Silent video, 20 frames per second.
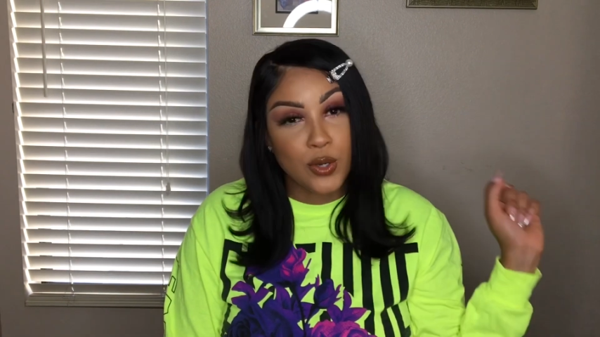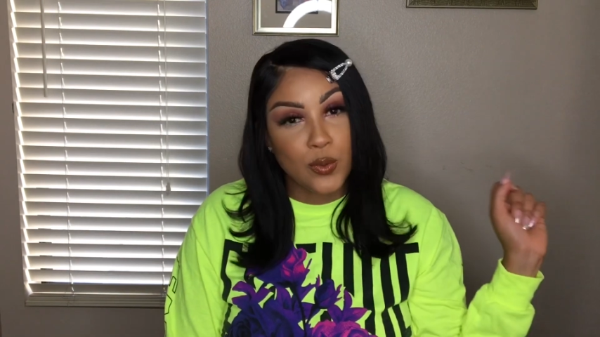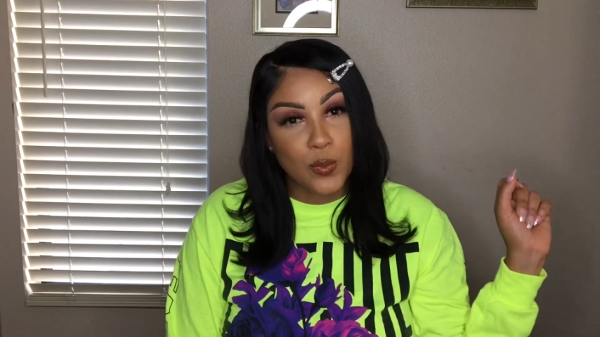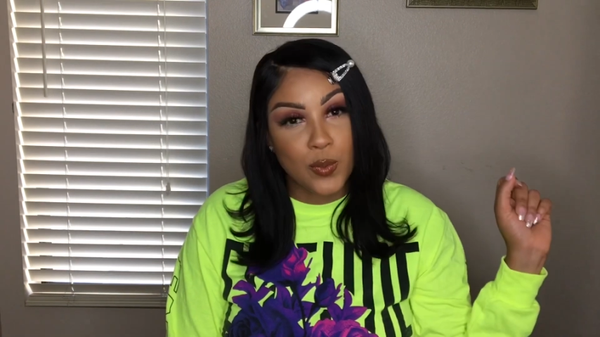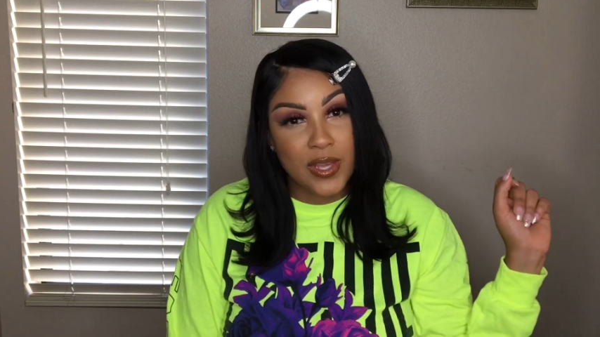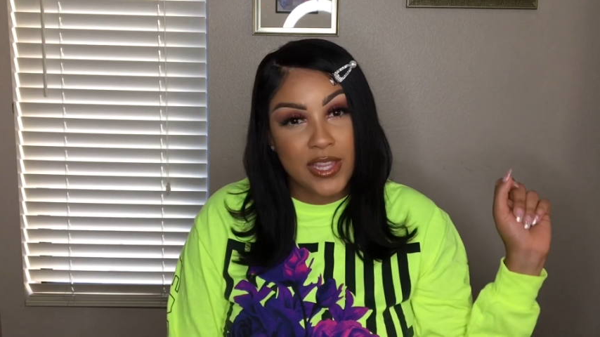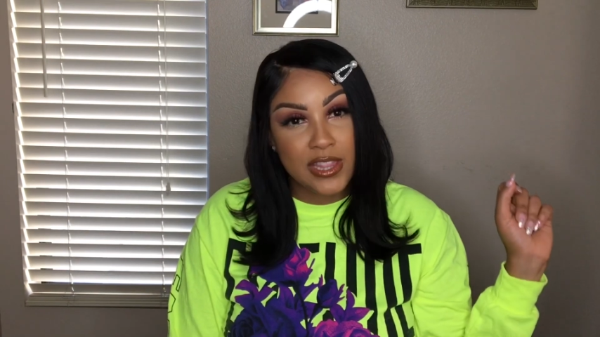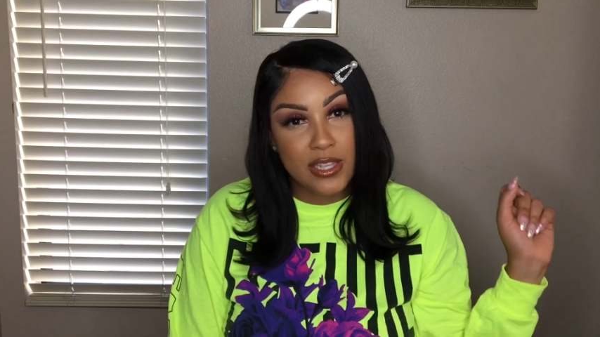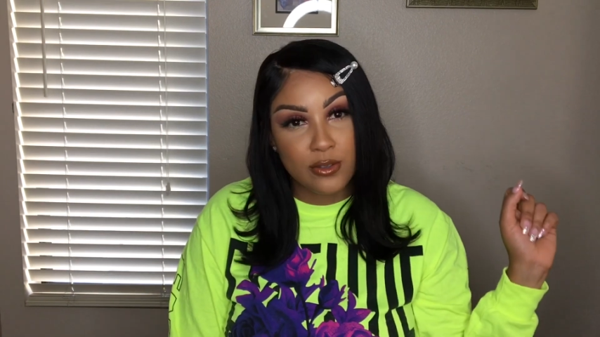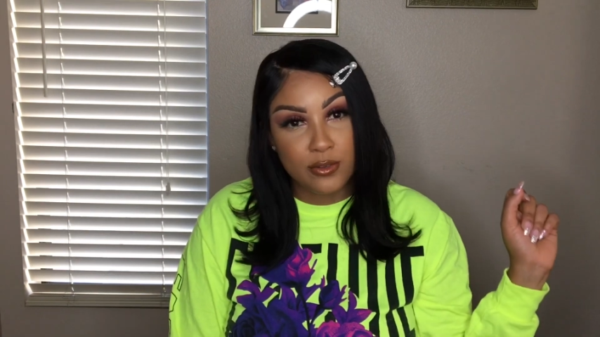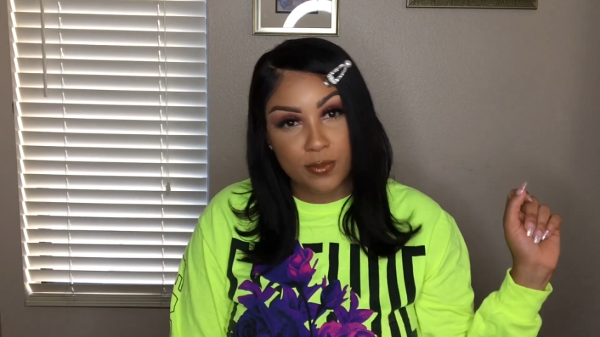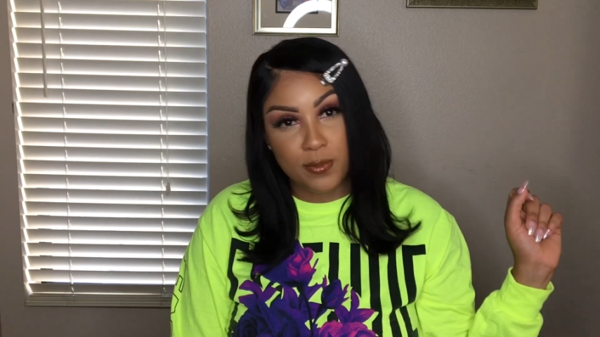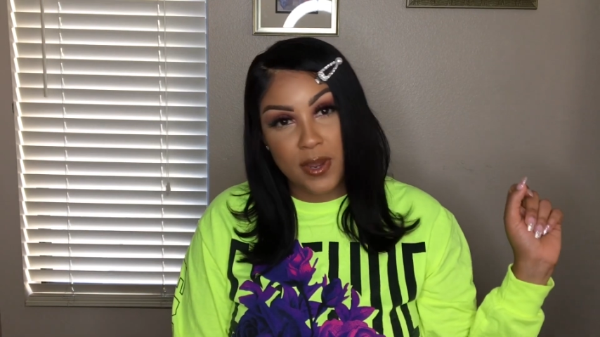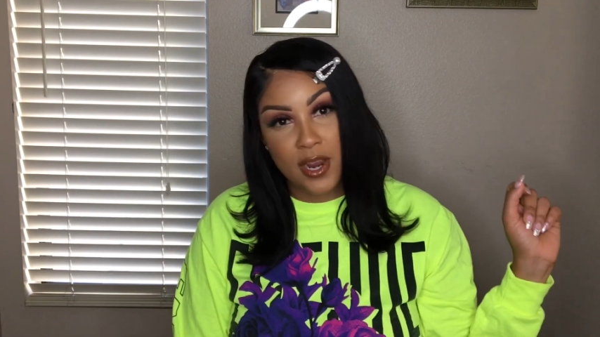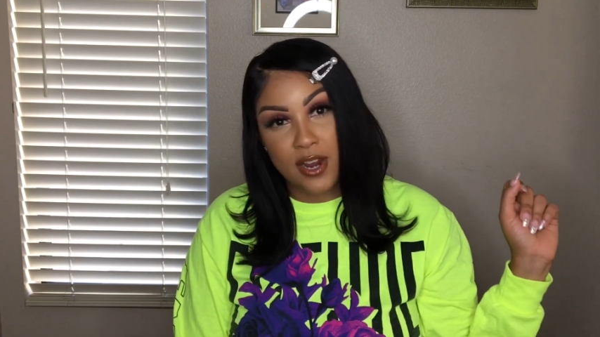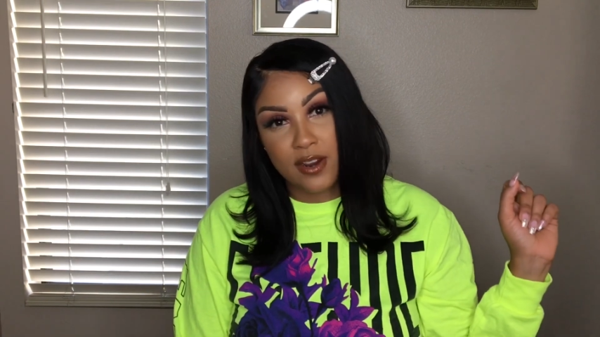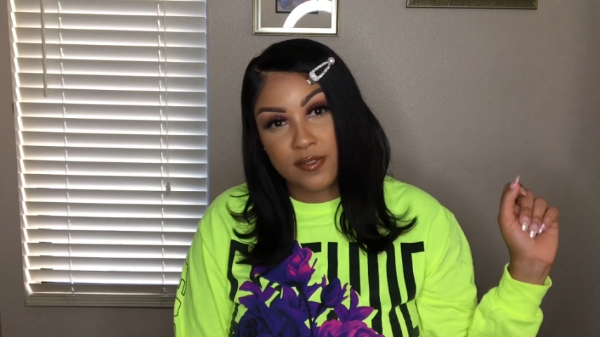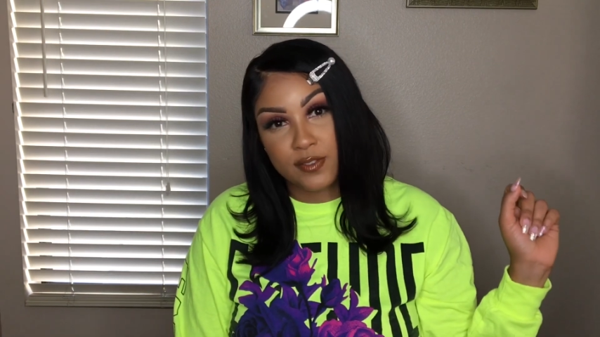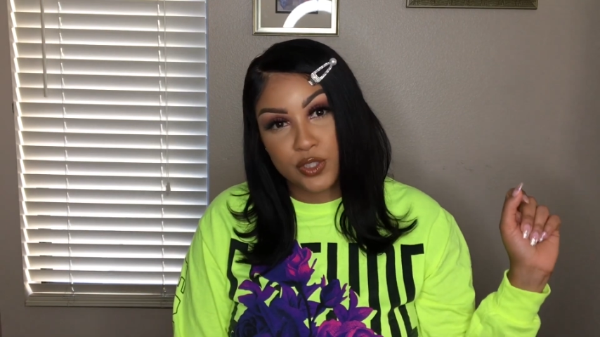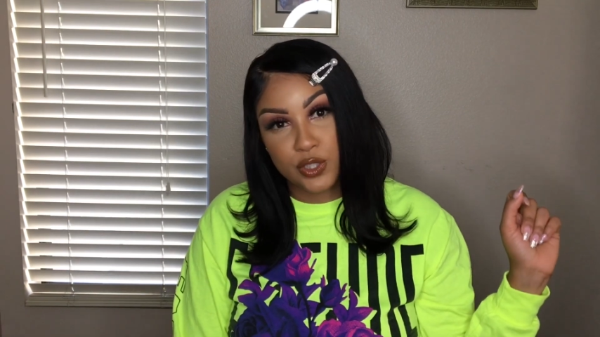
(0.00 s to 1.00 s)
win those
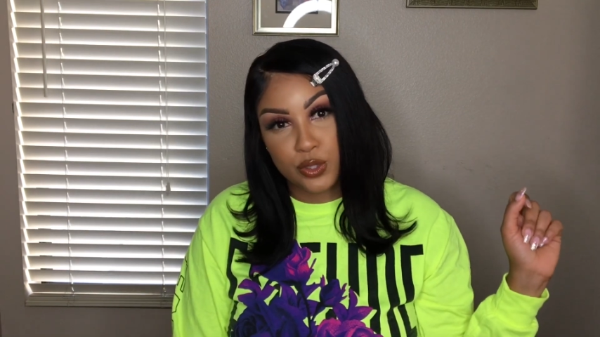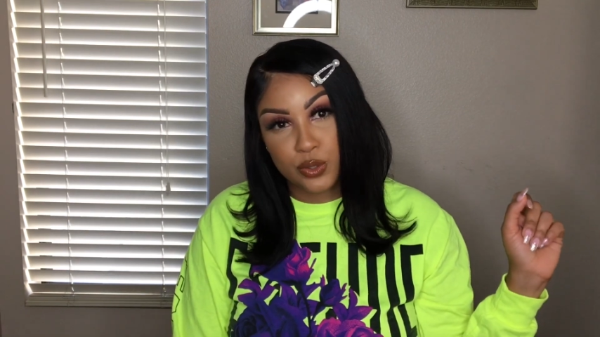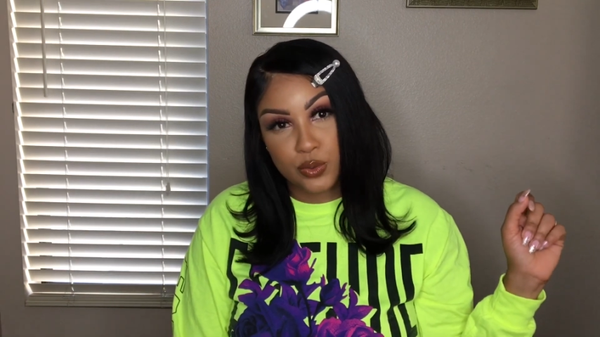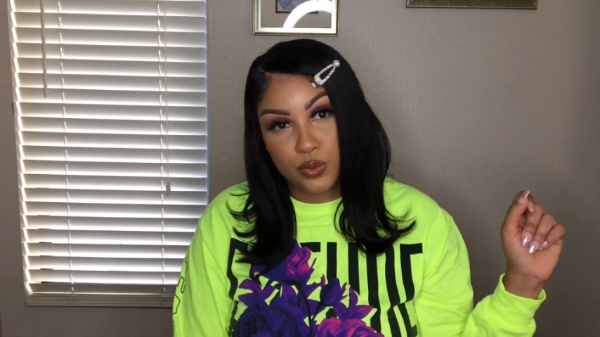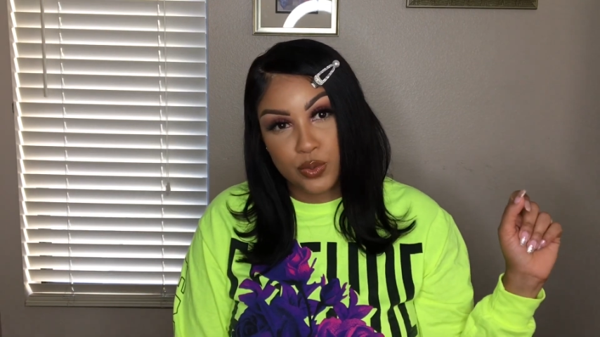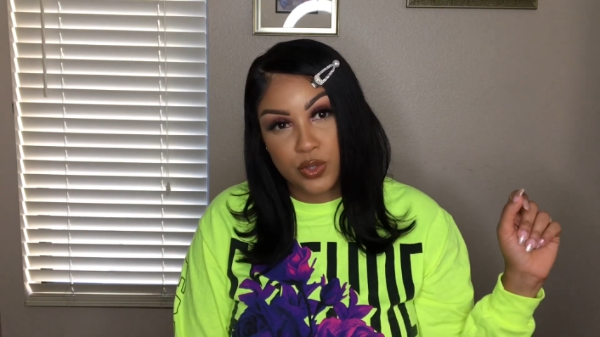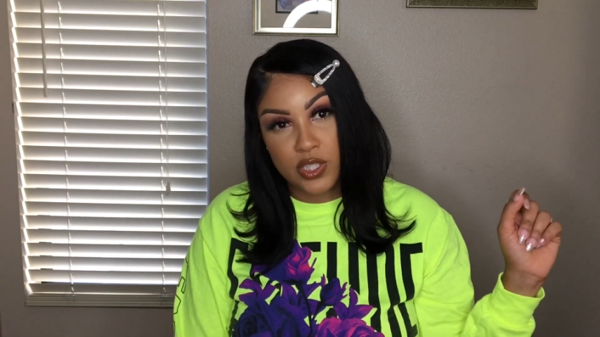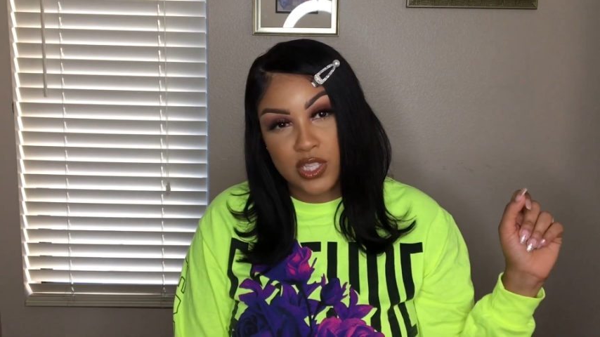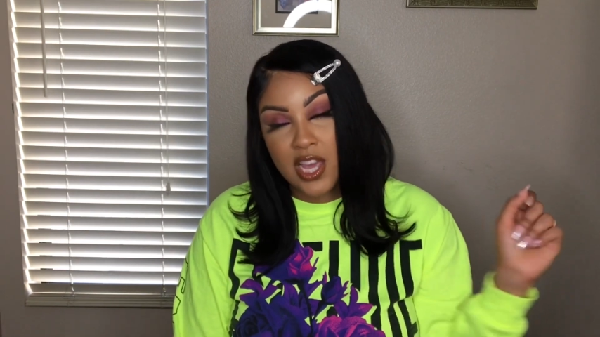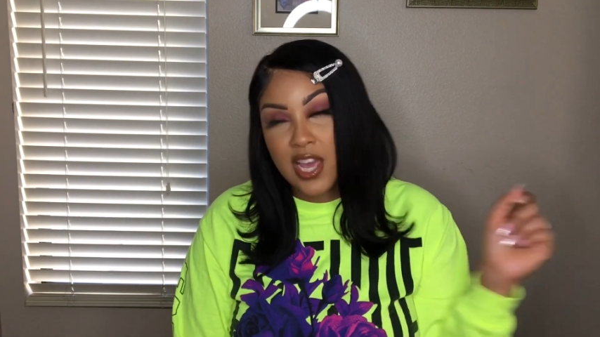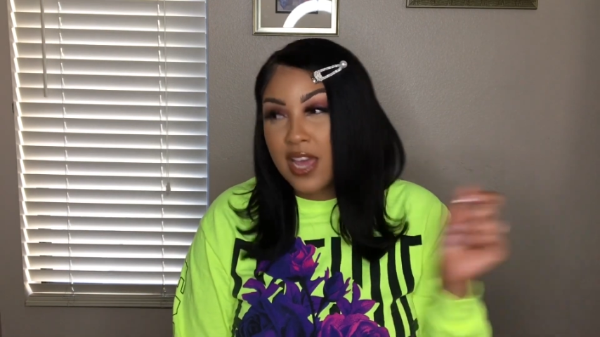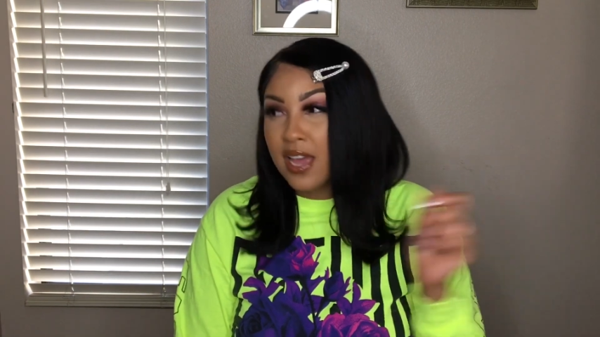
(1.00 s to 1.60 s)
pair of shoes.